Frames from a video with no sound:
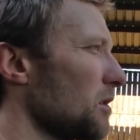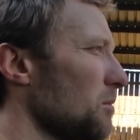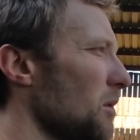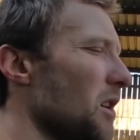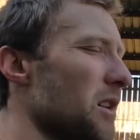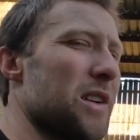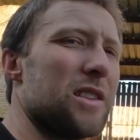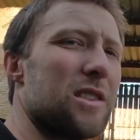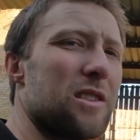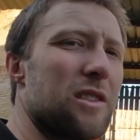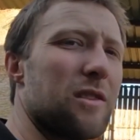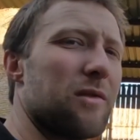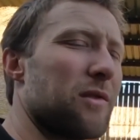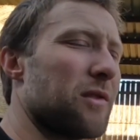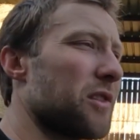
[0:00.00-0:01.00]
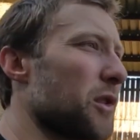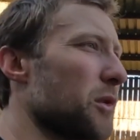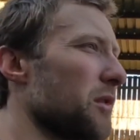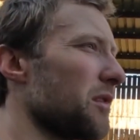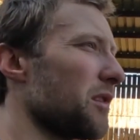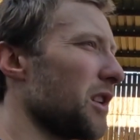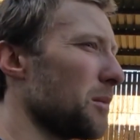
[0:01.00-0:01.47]
because markets are
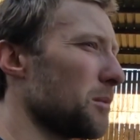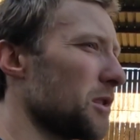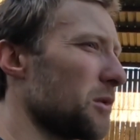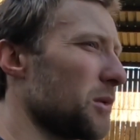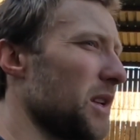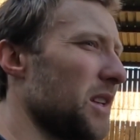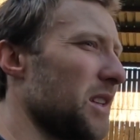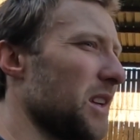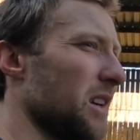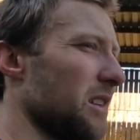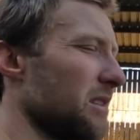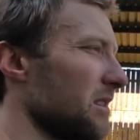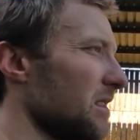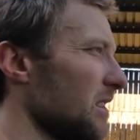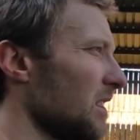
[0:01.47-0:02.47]
few and far between now.